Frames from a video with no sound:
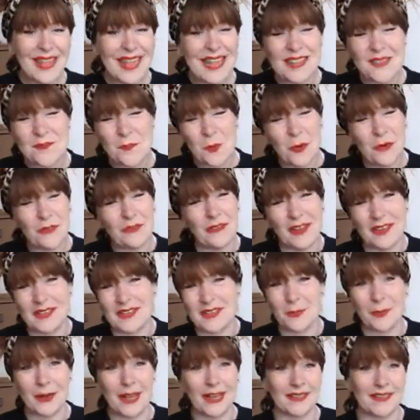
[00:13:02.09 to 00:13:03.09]
It's more
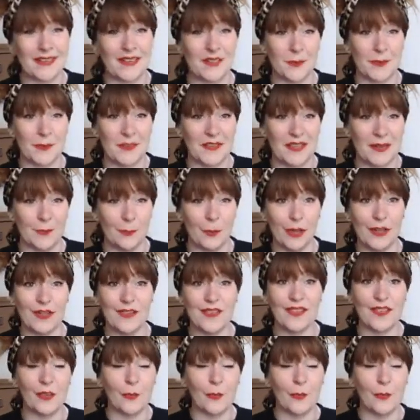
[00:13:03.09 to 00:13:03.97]
fun to practice with someone.